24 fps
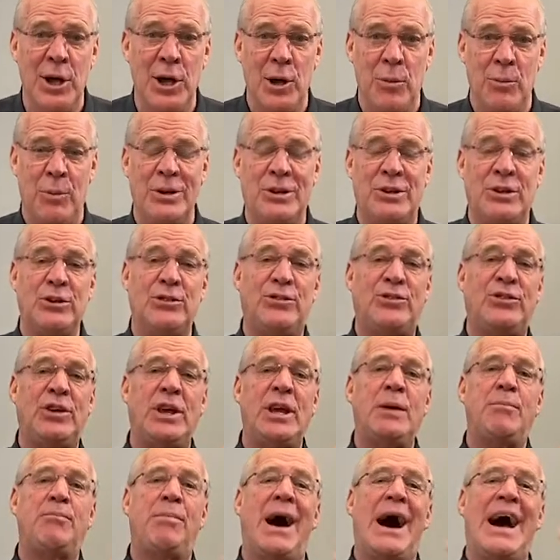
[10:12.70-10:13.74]
But you
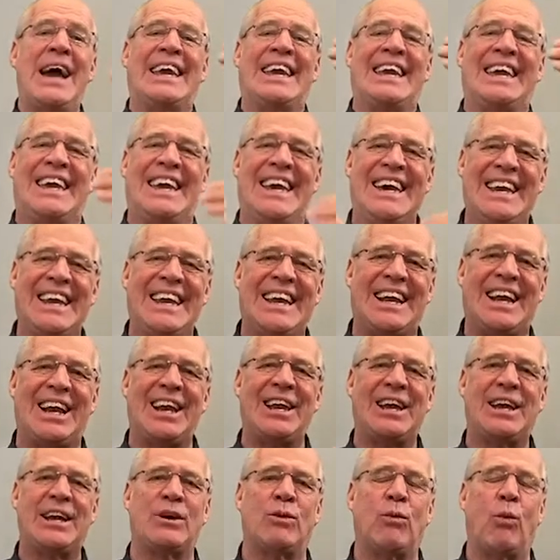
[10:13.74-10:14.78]
see, by getting
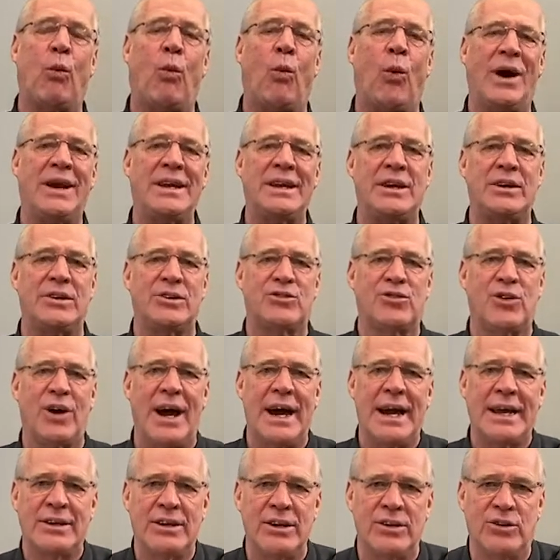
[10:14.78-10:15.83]
clear what you're
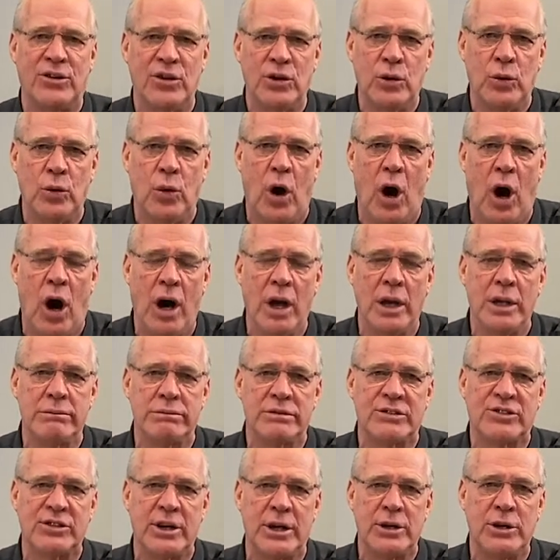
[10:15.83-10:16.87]
trying to do, all of a
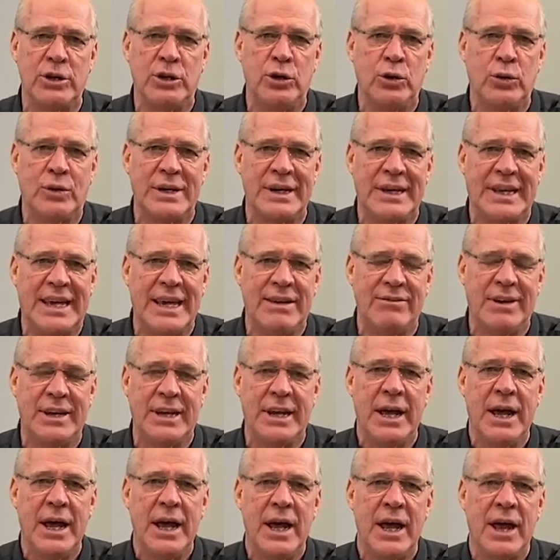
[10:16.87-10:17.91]
sudden you can give
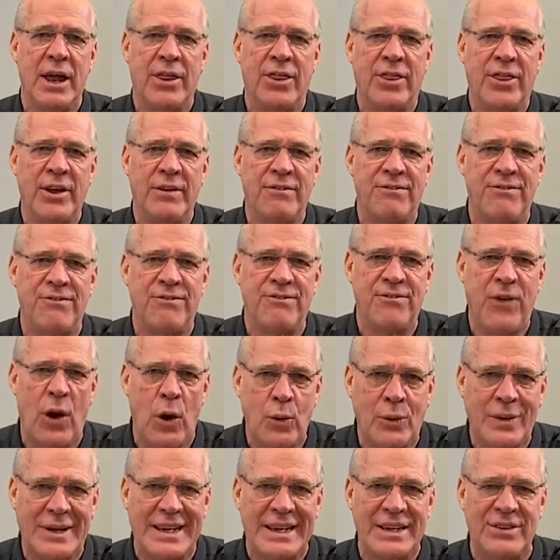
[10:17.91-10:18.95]
it the
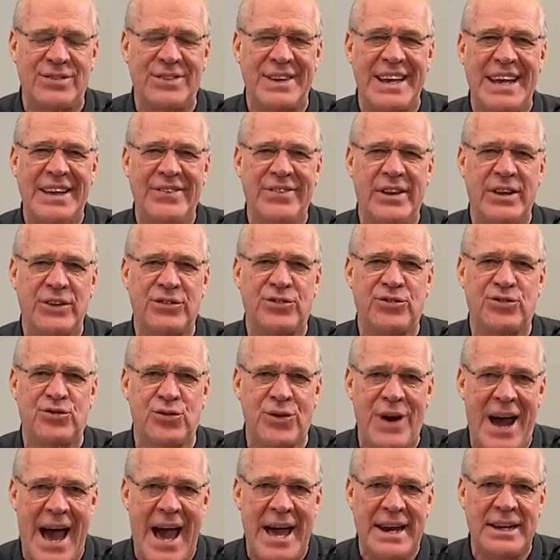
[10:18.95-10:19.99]
focus and the
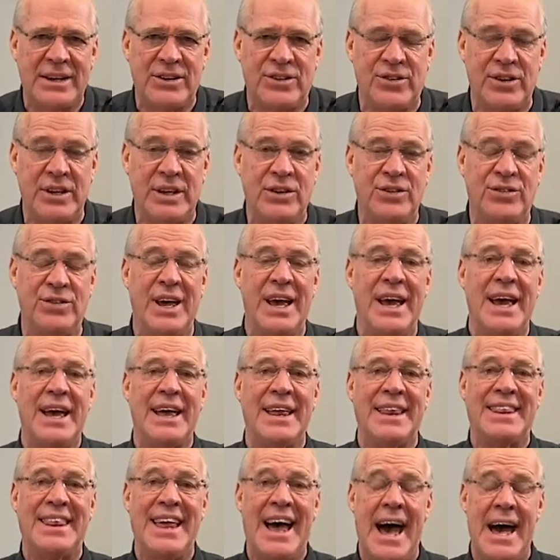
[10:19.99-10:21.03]
strategies
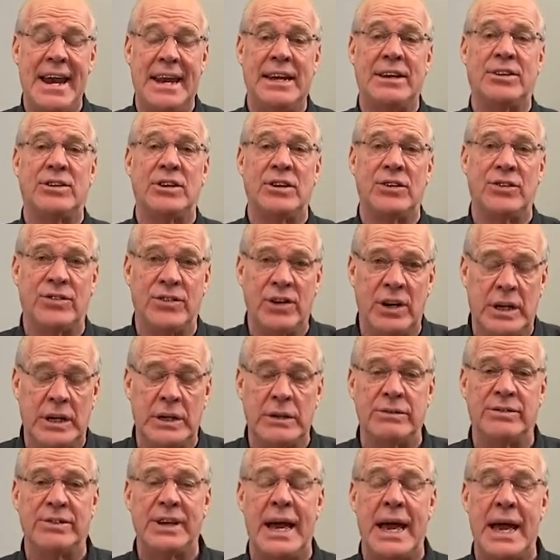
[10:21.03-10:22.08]
that it
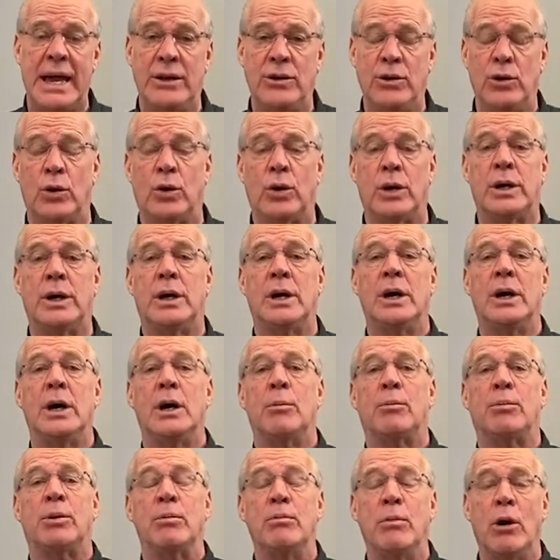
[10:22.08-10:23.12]
deserves, and your
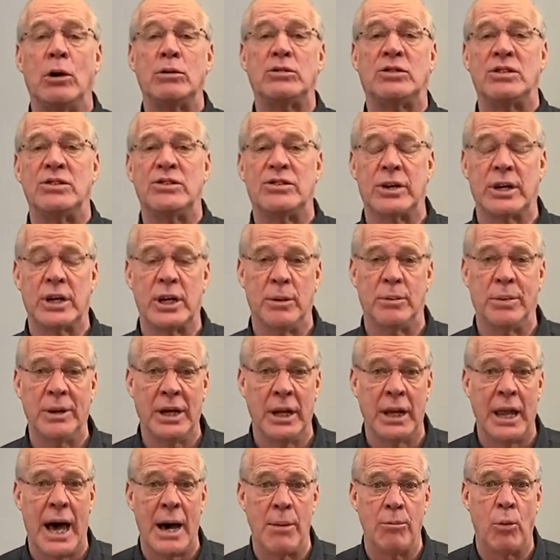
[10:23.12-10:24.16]
promotions are going to be a
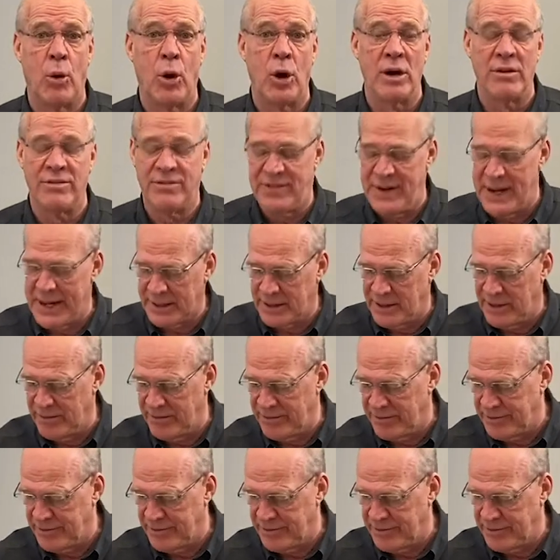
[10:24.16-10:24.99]
lot more effective.